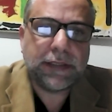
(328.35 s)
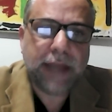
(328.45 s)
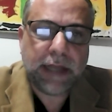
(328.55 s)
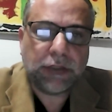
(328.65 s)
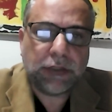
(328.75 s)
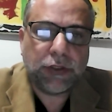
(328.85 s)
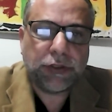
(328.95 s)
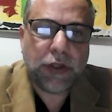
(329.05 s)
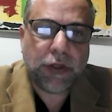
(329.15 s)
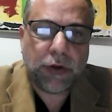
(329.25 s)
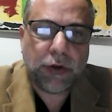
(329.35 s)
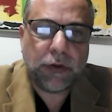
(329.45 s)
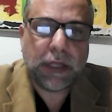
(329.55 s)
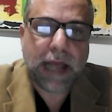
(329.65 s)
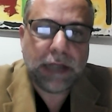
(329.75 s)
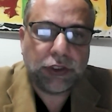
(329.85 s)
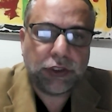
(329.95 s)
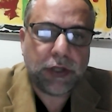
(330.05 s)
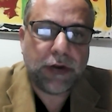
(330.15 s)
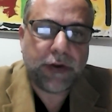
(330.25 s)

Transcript: actors through cultural